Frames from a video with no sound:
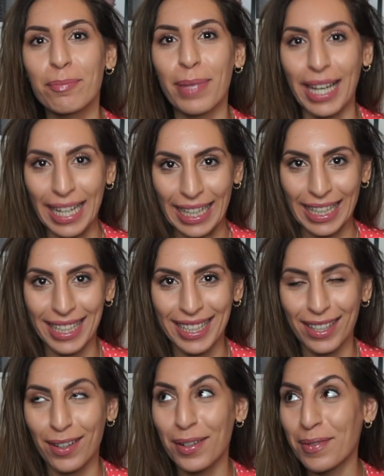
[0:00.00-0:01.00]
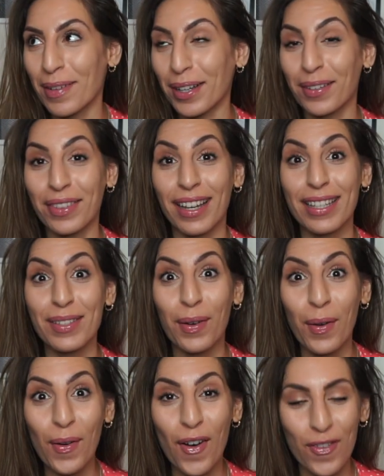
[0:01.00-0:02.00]
pink. Oh my god, that is
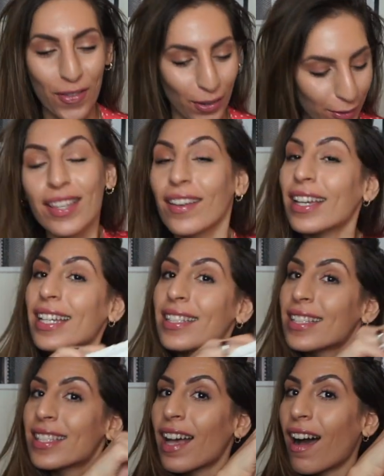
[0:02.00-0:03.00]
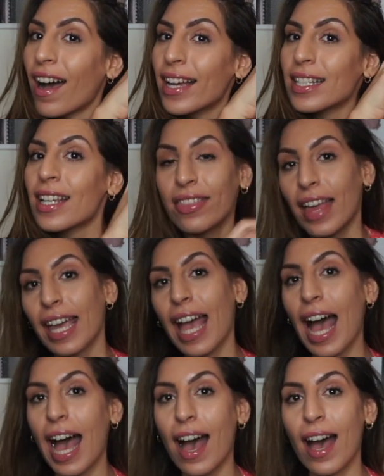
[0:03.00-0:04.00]
awful. So inside they
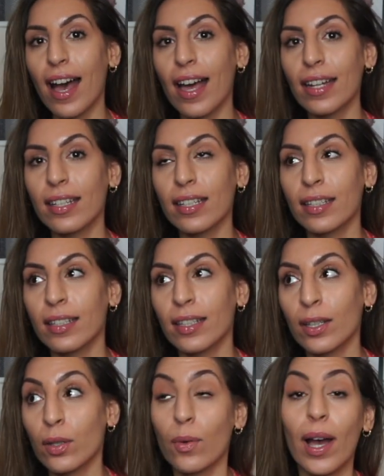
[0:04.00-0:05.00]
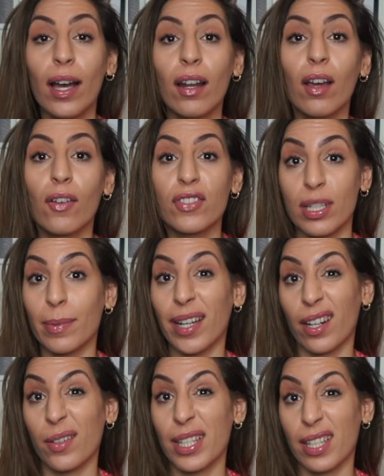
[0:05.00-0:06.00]
had quite a lot of C by
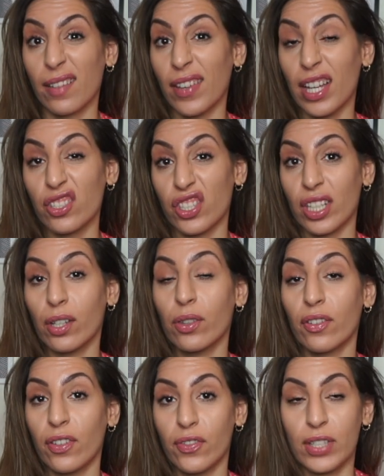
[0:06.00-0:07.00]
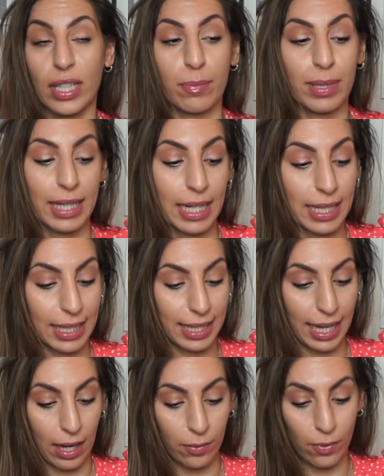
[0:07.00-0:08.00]
Chloe stuff actually on the 15%
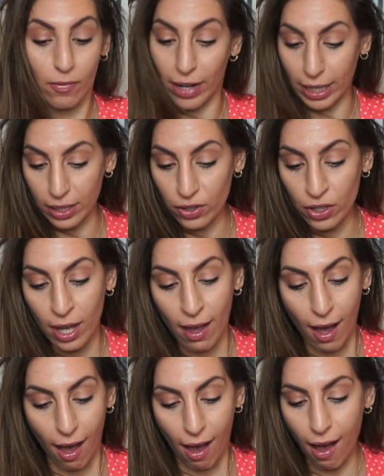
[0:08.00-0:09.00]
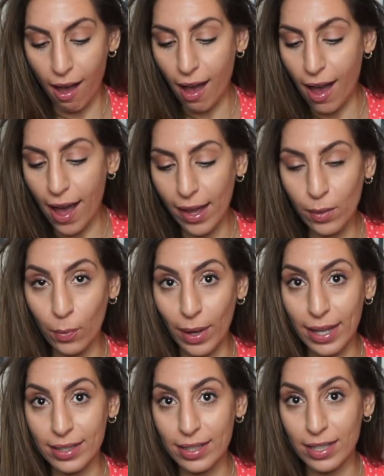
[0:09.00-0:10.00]
discount range. I
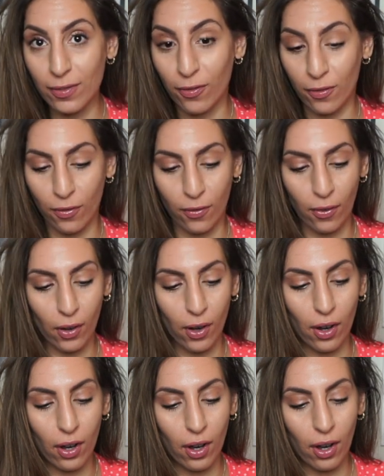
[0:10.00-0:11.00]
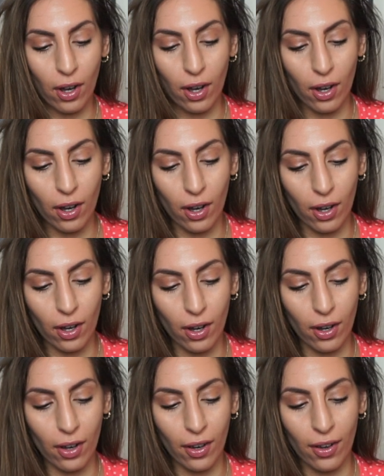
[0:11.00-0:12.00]
went for
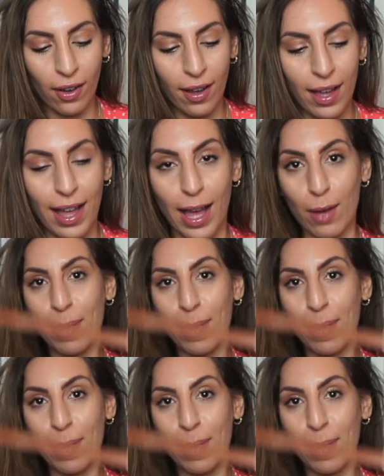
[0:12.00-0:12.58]
a